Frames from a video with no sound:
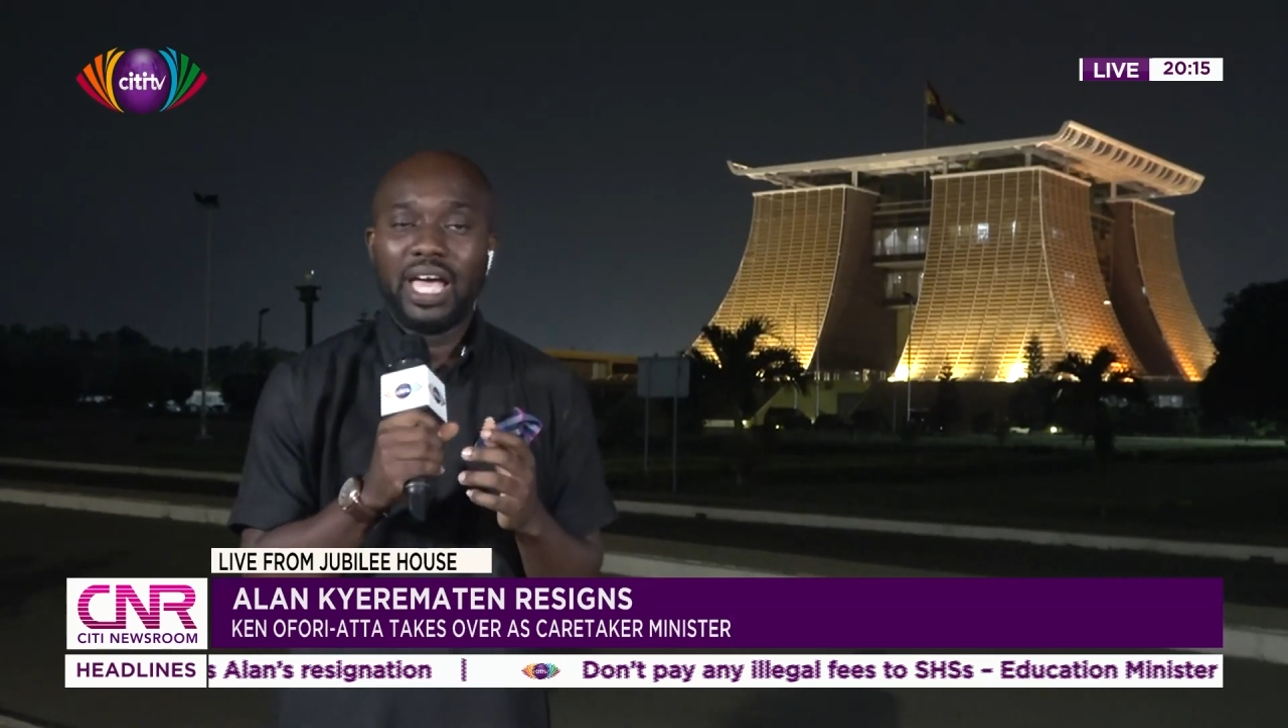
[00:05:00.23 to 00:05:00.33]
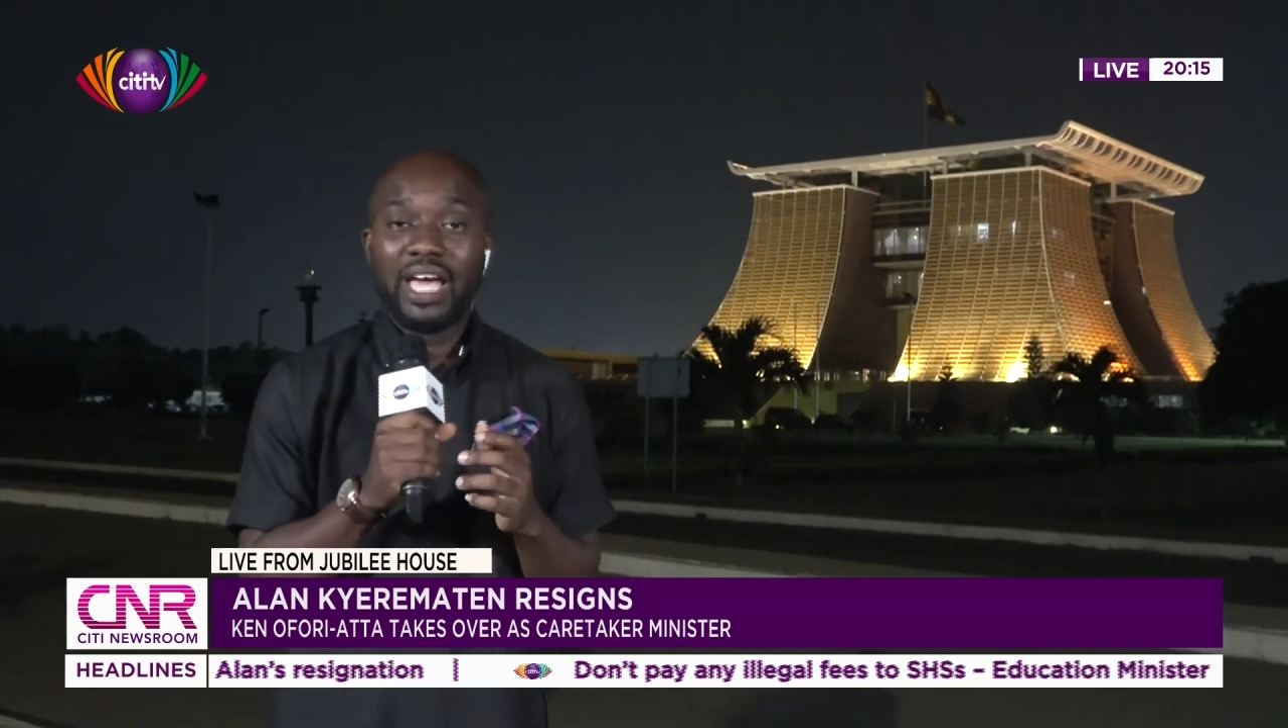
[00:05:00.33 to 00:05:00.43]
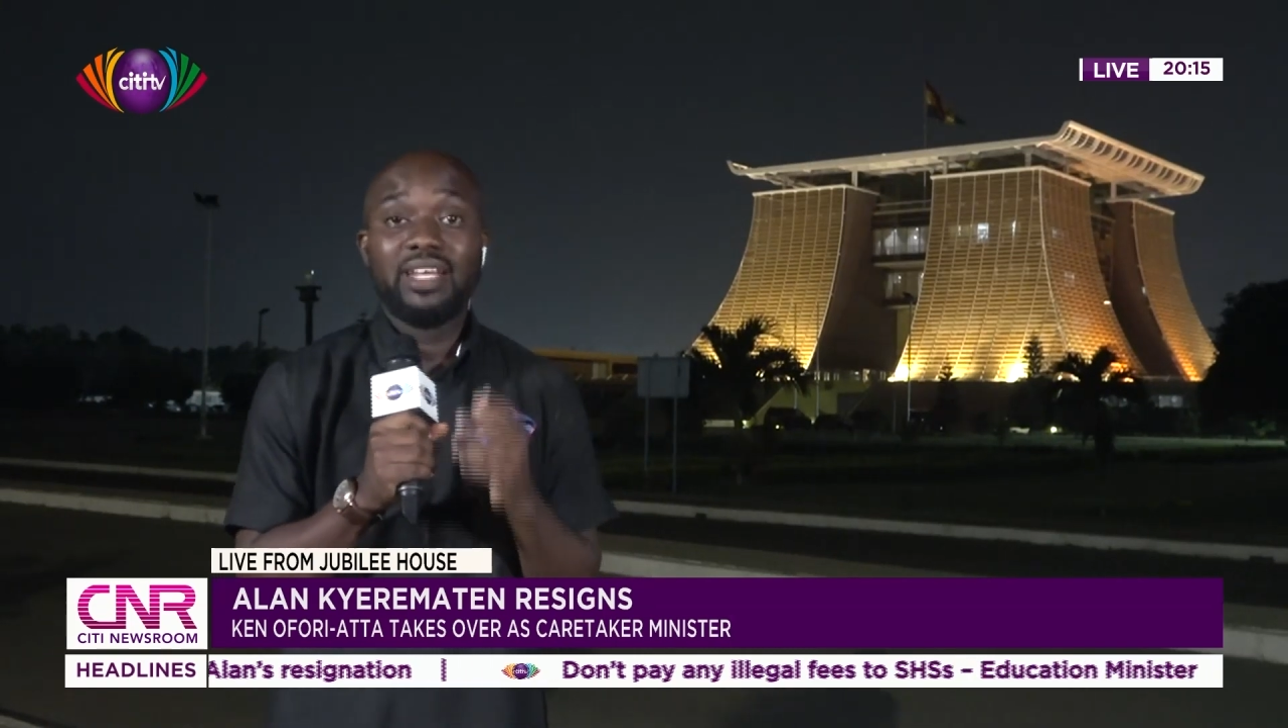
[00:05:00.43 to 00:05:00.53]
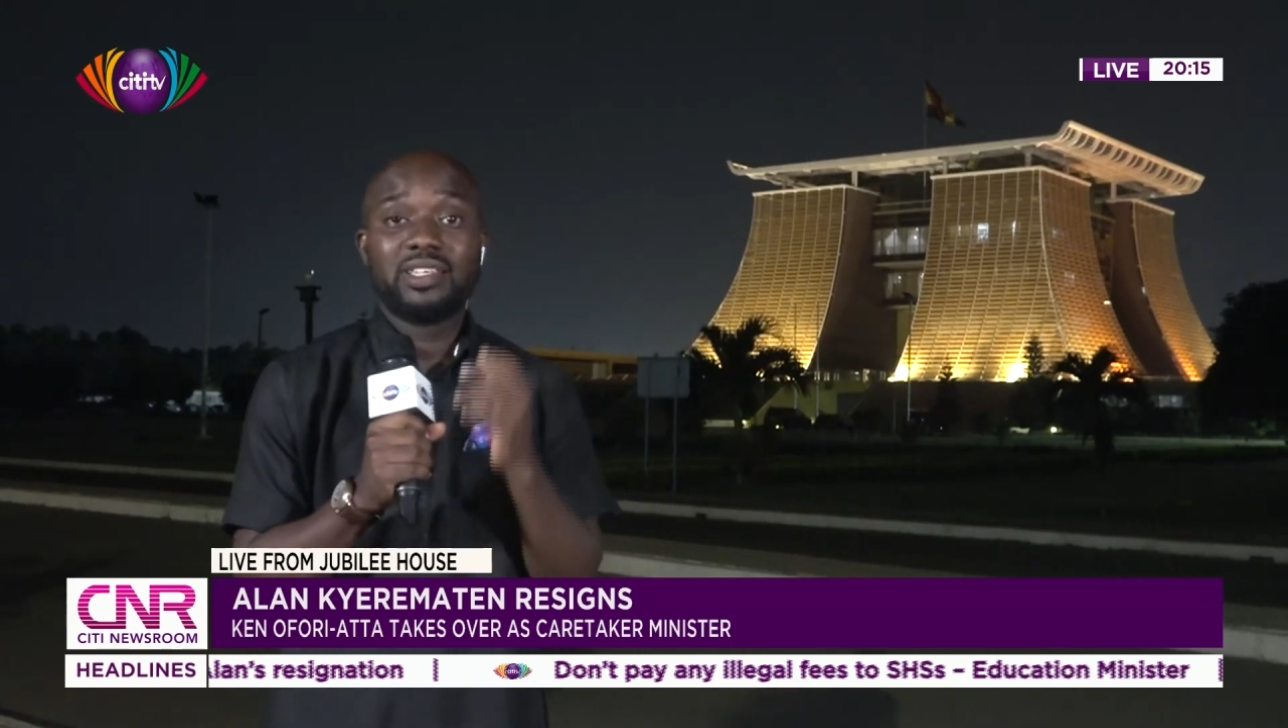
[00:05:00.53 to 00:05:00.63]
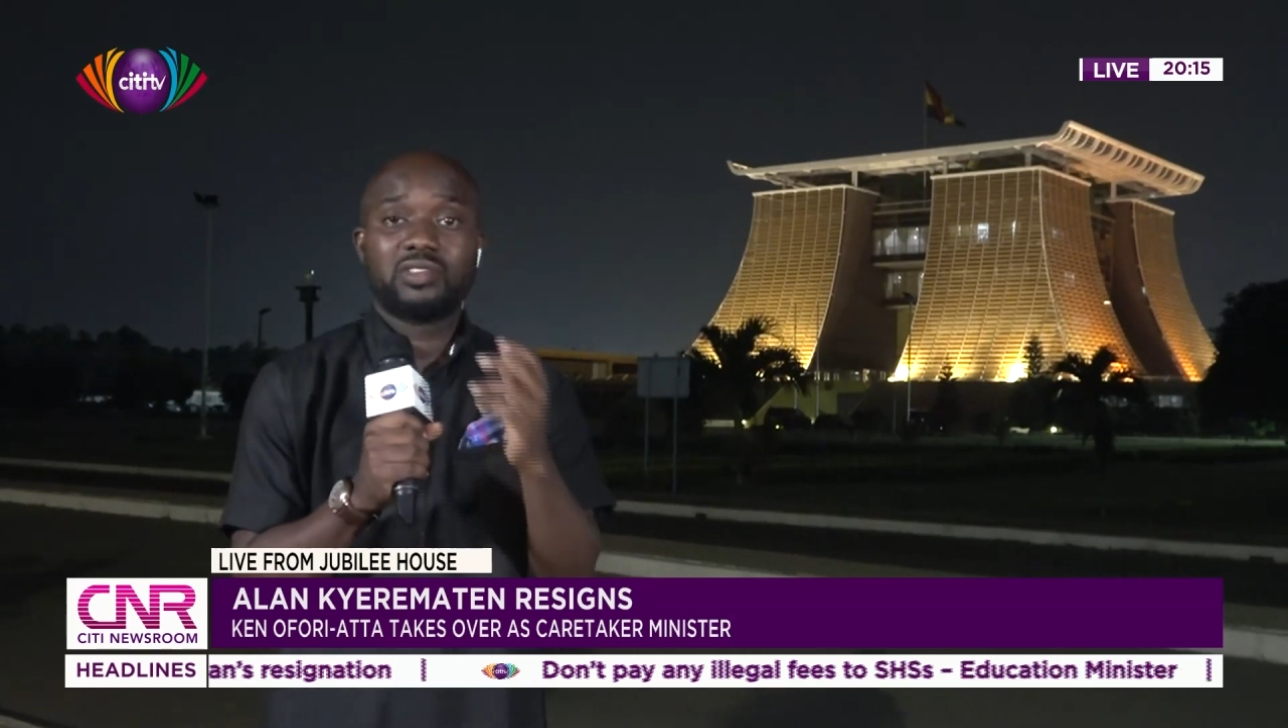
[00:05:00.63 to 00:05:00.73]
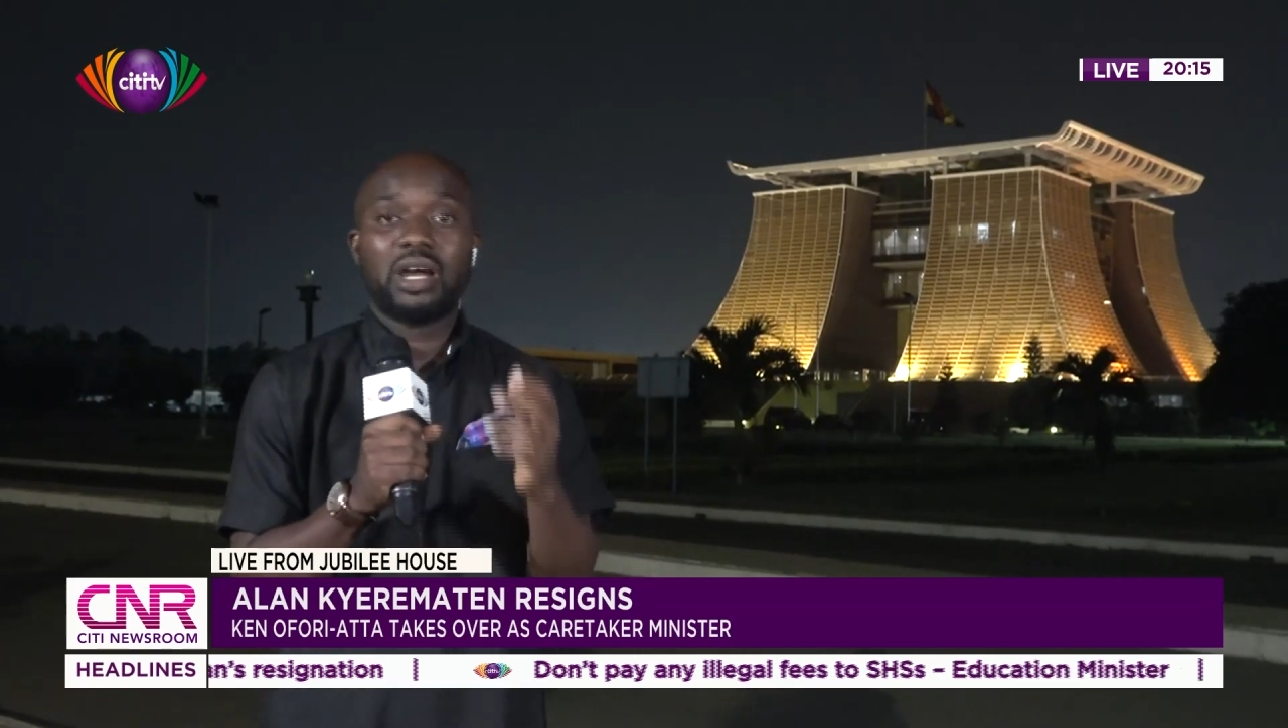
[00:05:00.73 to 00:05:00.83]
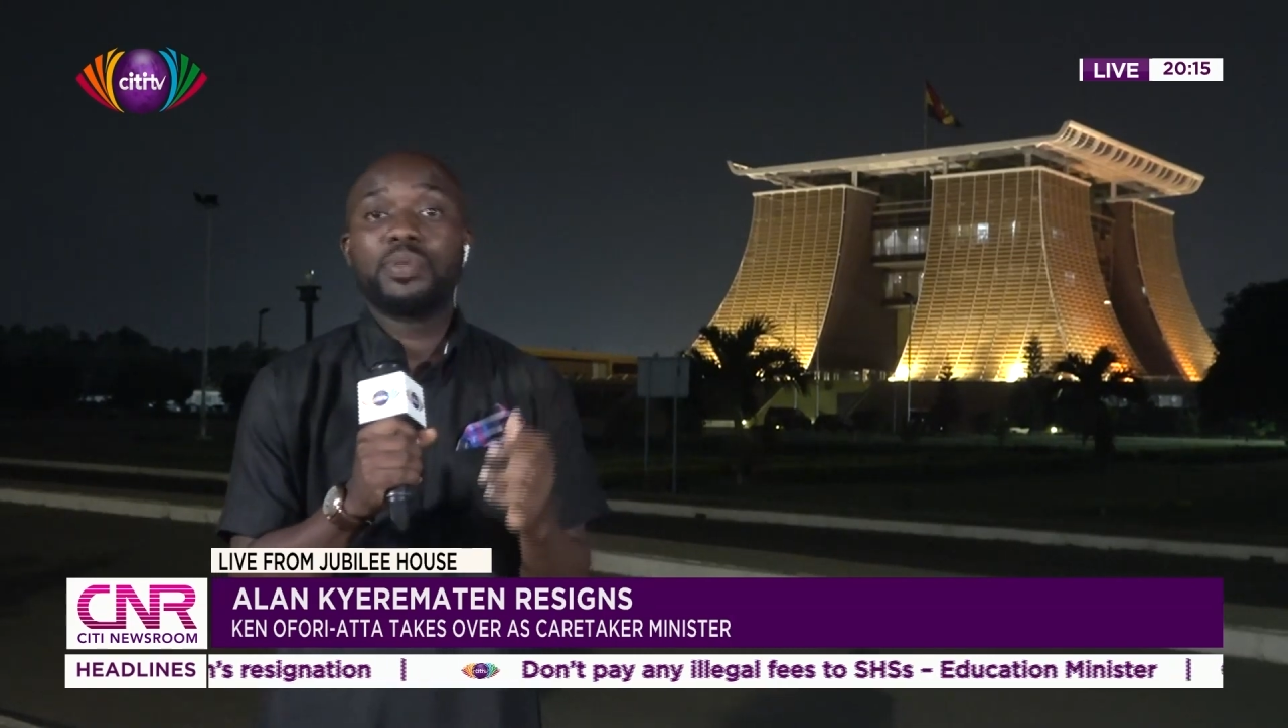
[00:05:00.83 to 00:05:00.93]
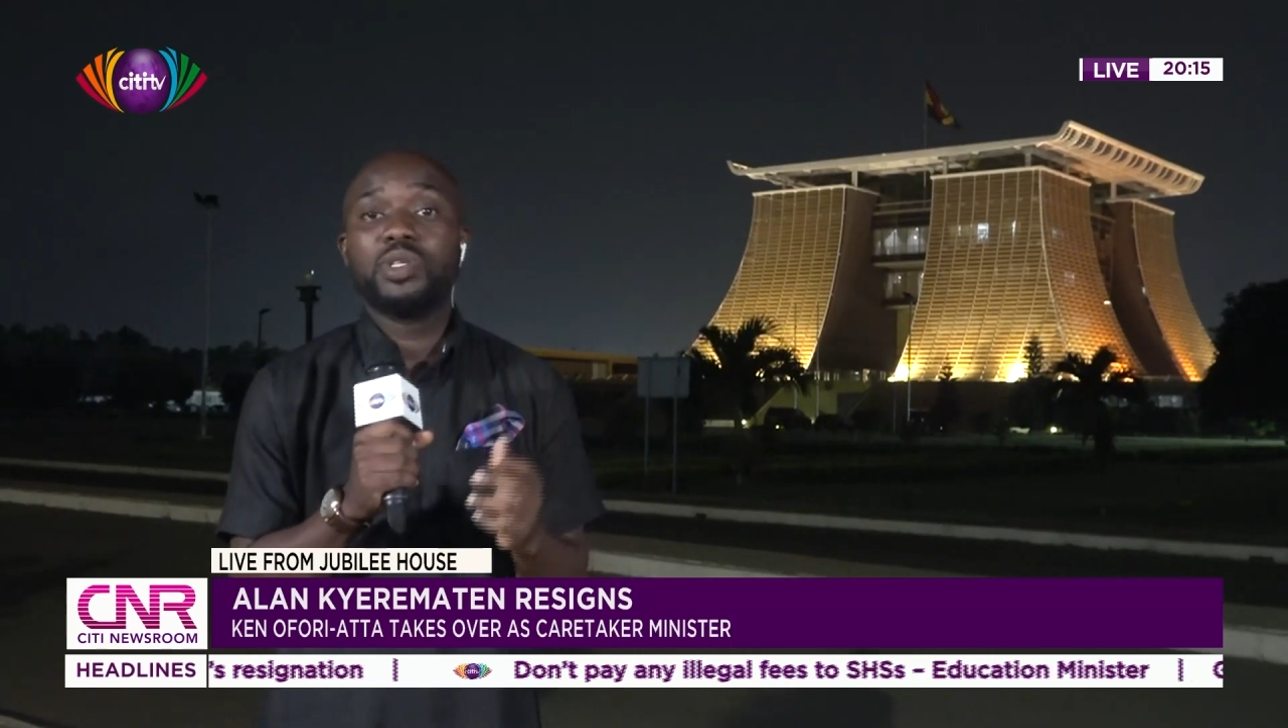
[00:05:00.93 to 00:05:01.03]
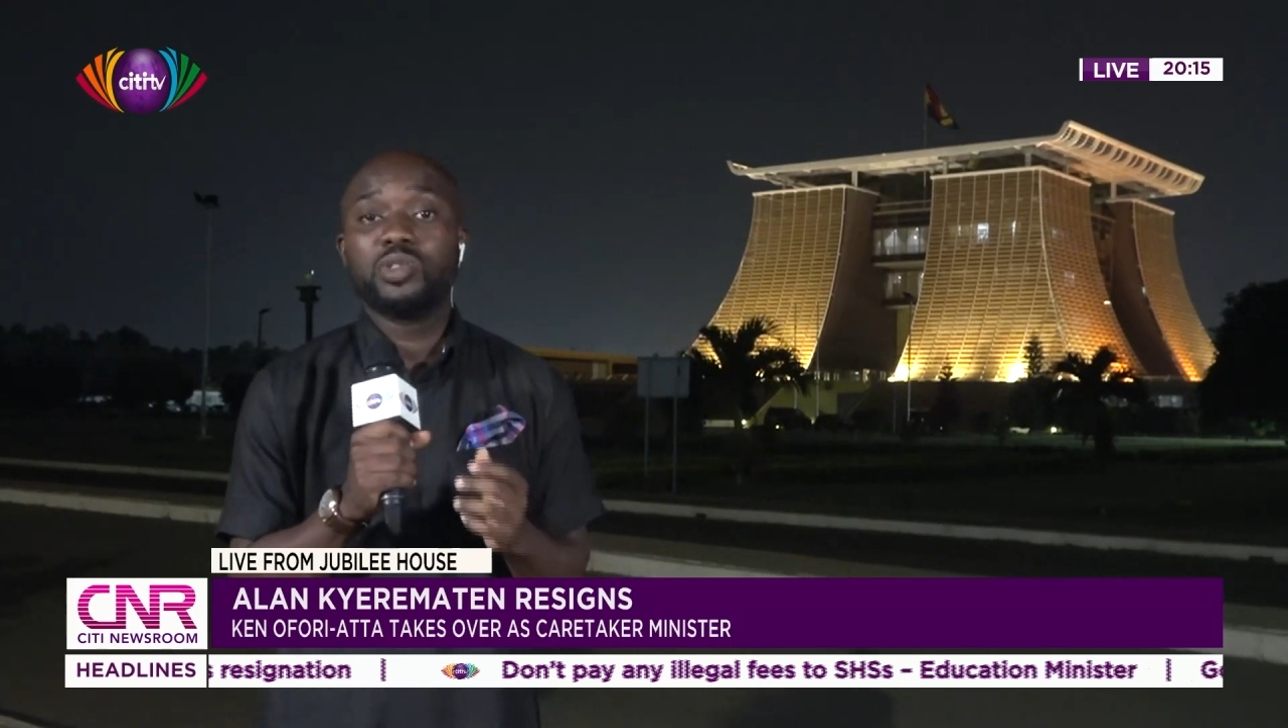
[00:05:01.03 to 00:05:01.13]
a disruption